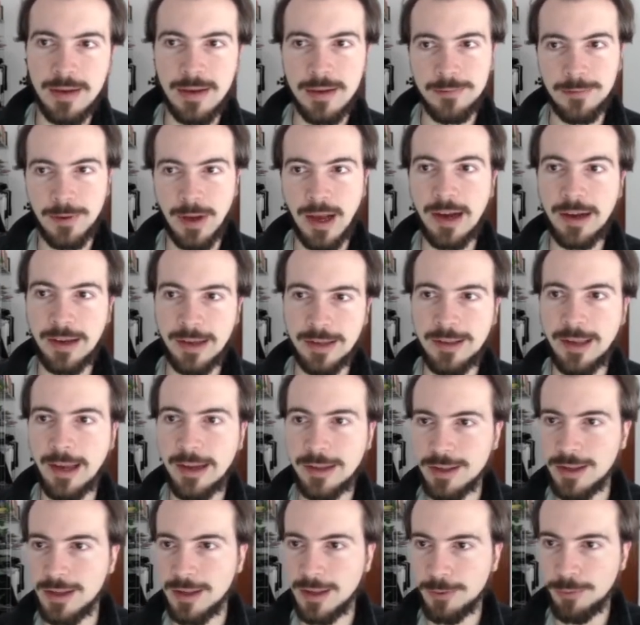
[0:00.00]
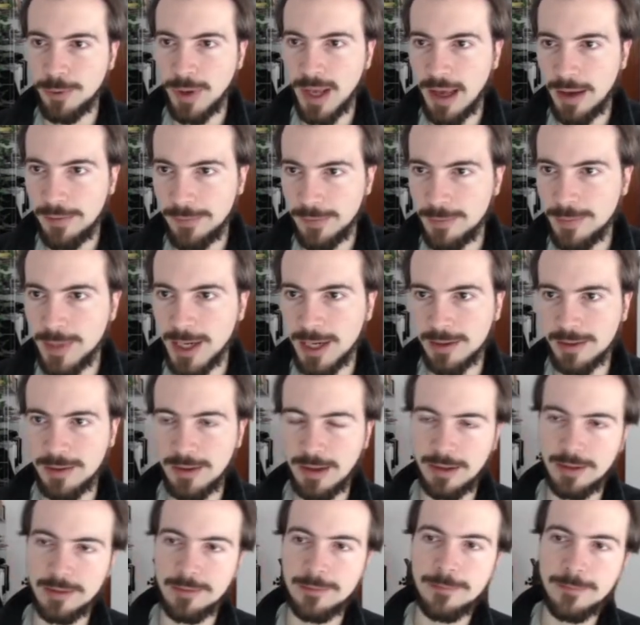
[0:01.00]
architecture that we have in MUQ,
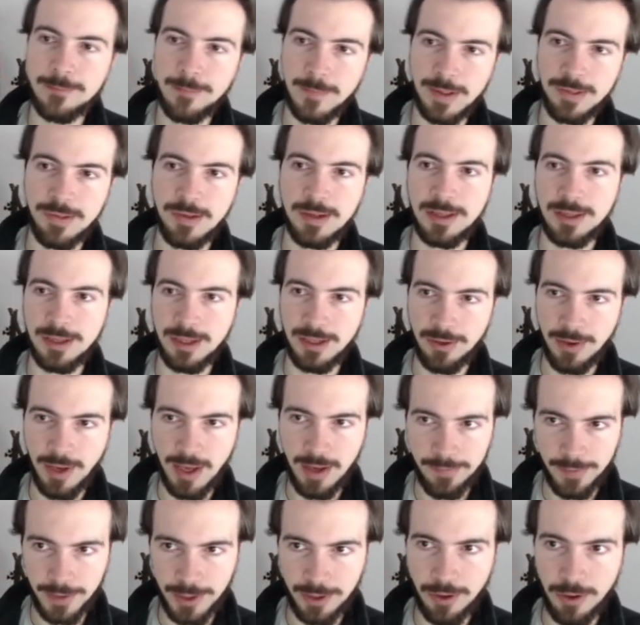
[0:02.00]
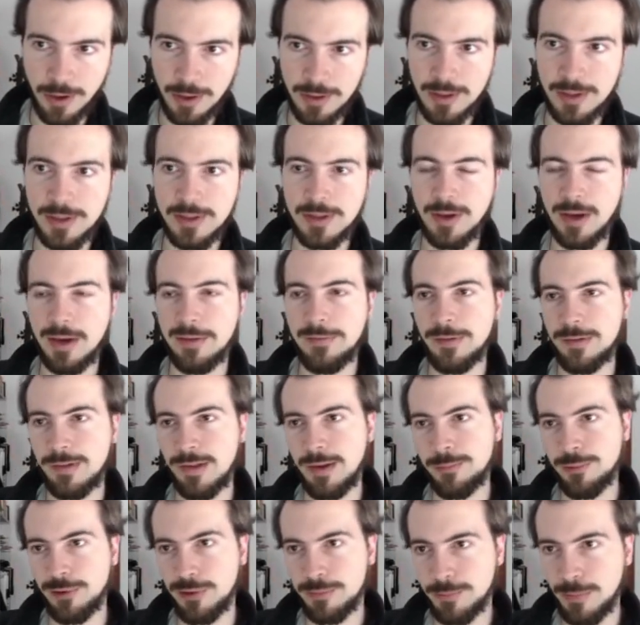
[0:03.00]
that essentially you have a kernel, you have a
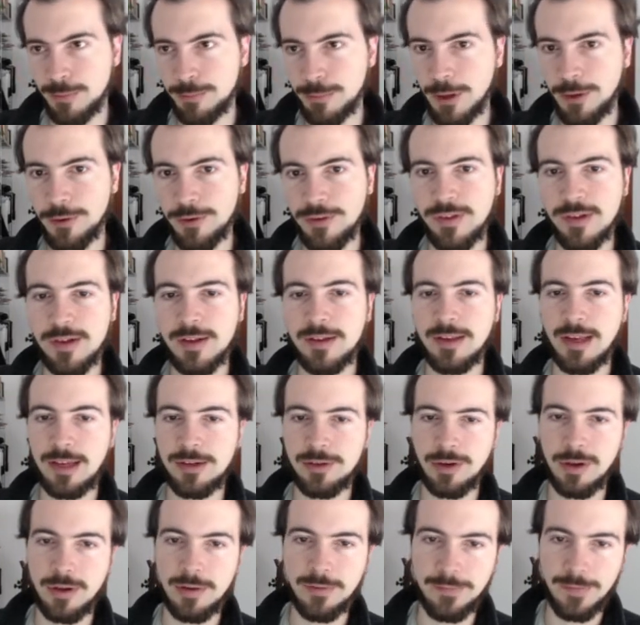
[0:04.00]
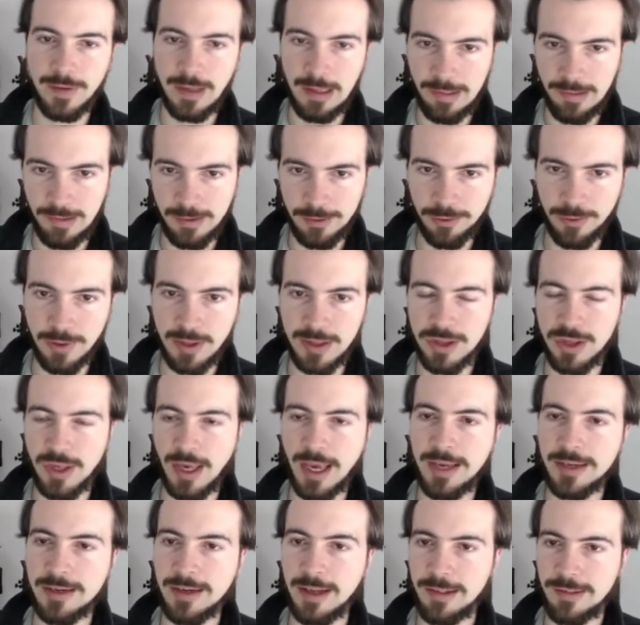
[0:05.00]
separate proposer that all feeds into a
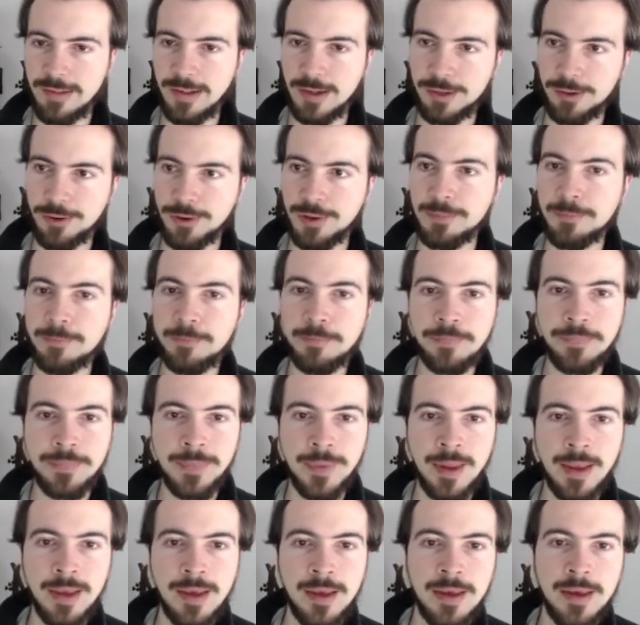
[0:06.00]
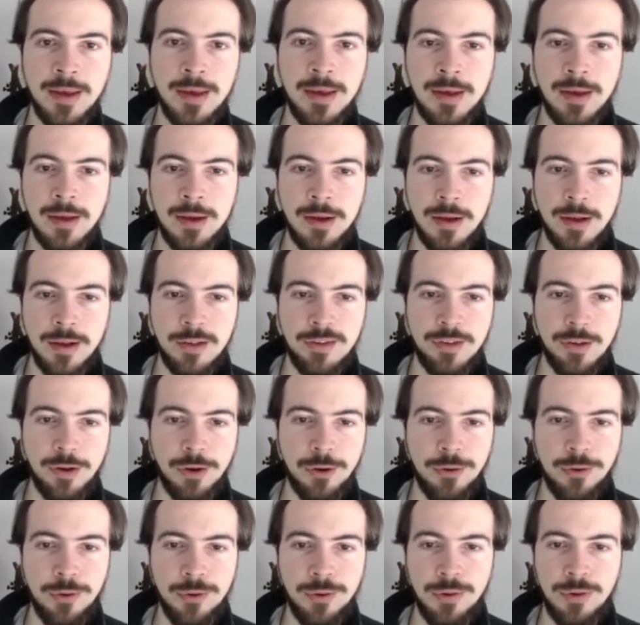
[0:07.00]
chain, etc.
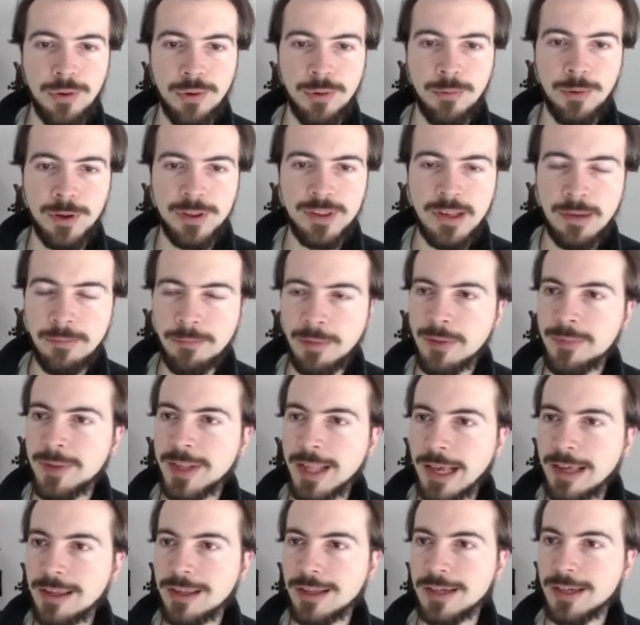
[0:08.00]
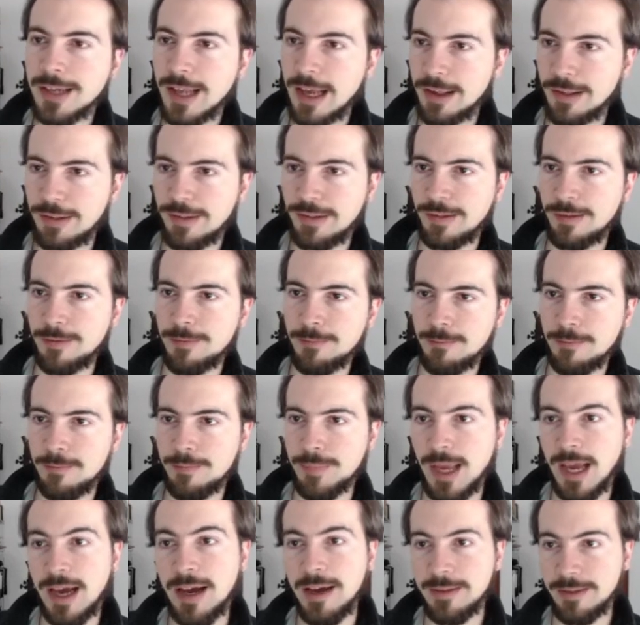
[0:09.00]
So what the implementation does
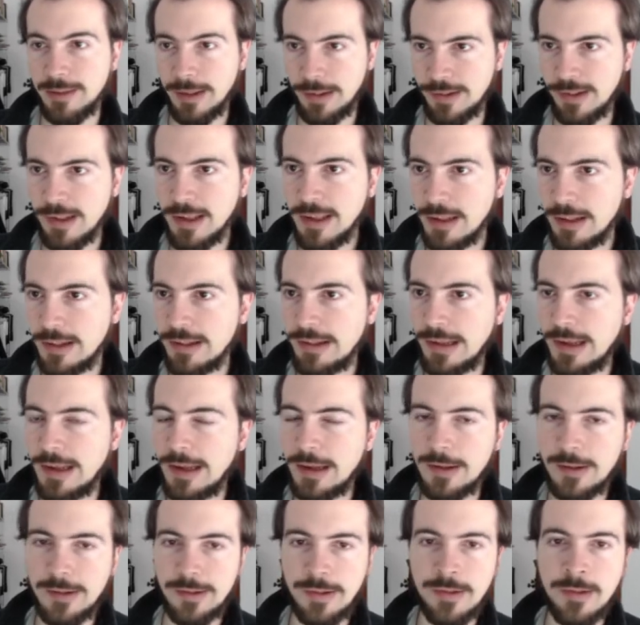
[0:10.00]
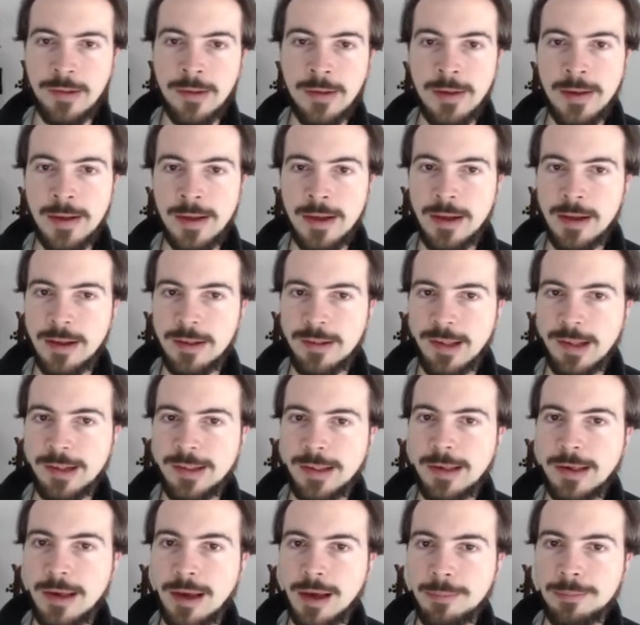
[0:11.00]
behind the scenes is
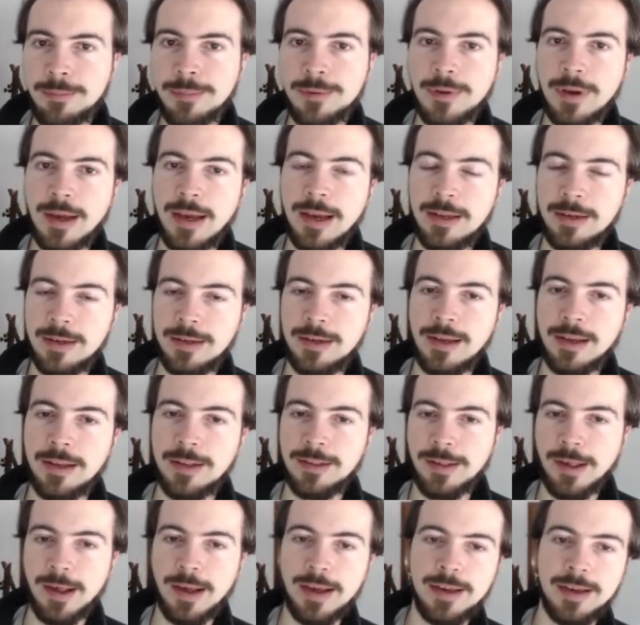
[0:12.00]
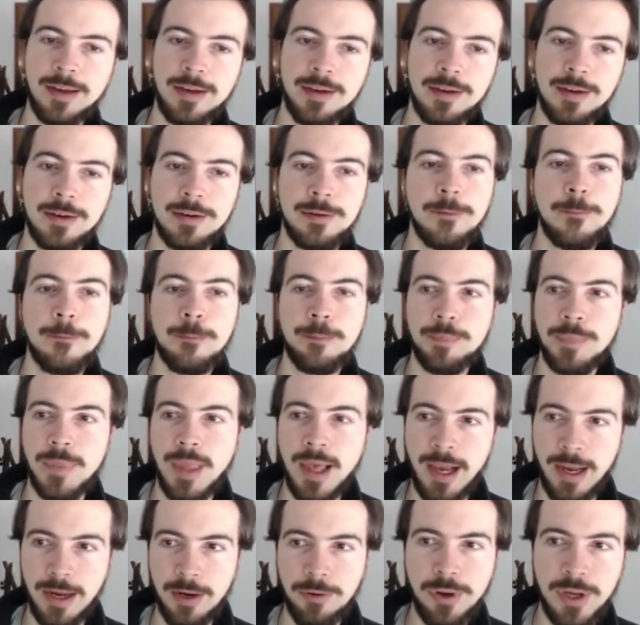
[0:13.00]
setting up an entire
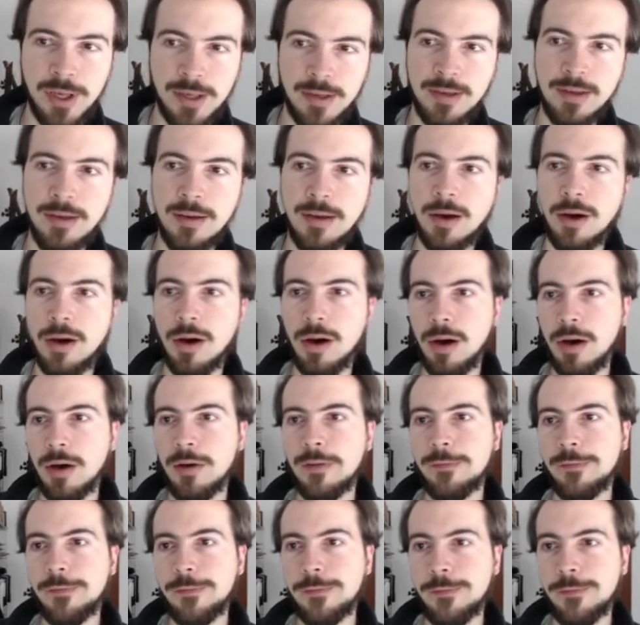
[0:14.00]
hierarchy of